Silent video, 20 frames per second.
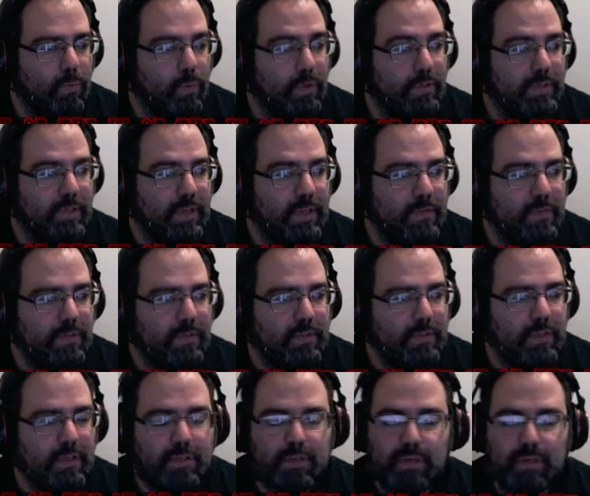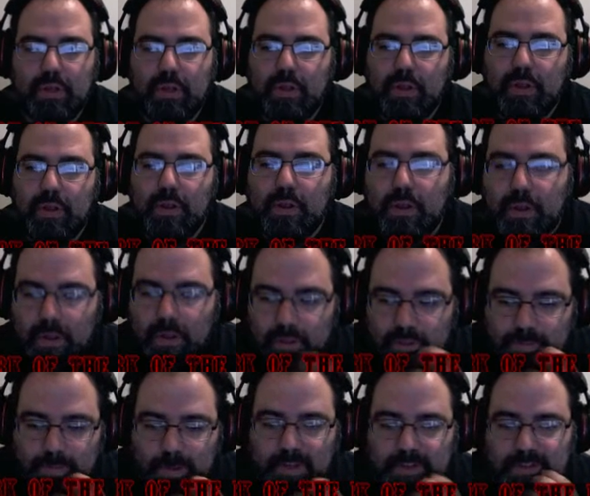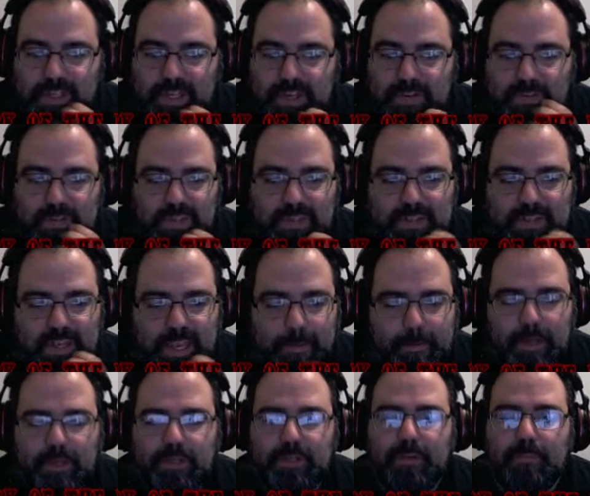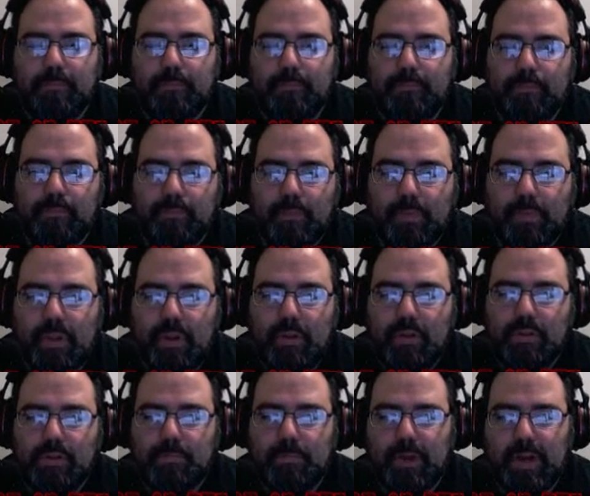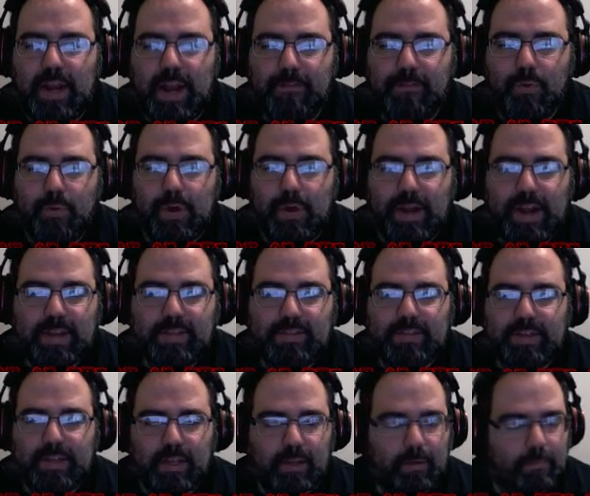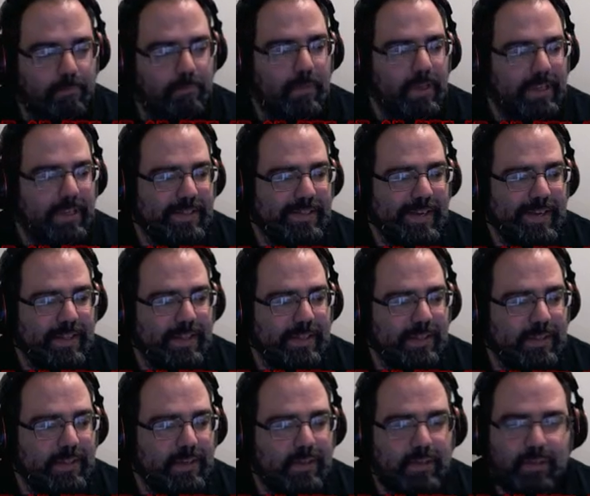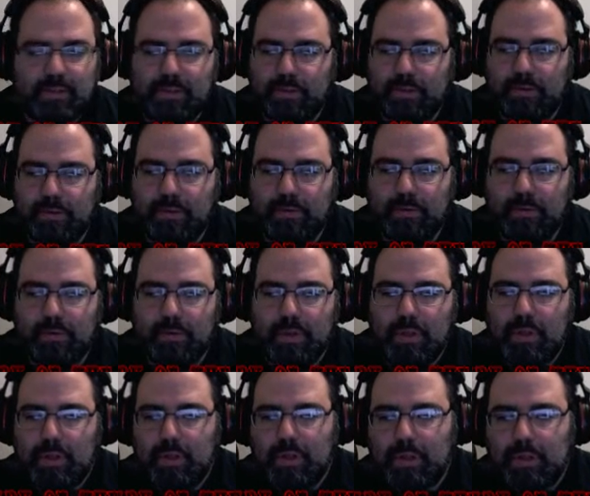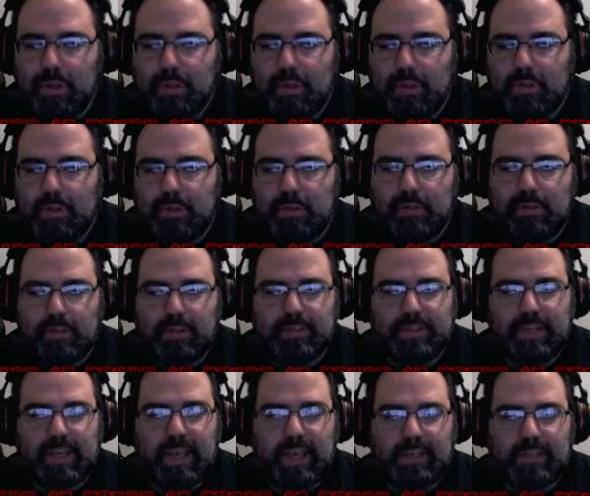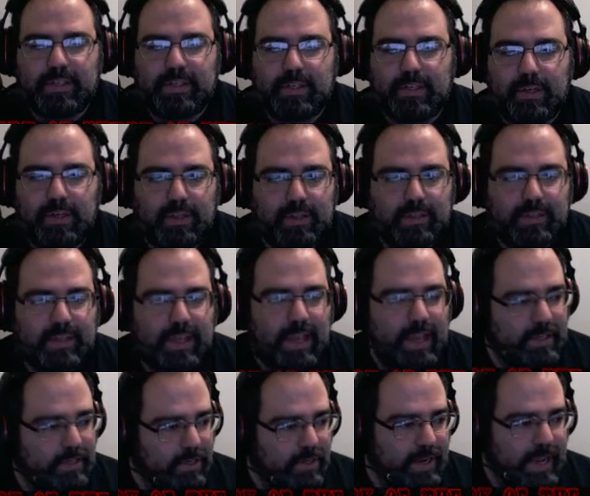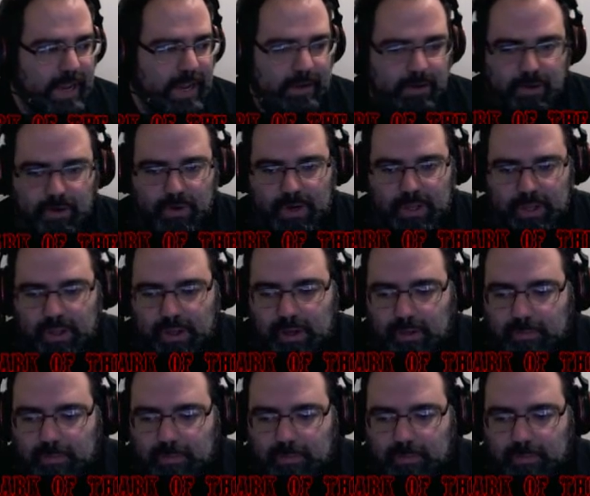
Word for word: saves and such spell saves in this game, actually. But everyone next to him is silenced, so this caster and this caster can't do anything.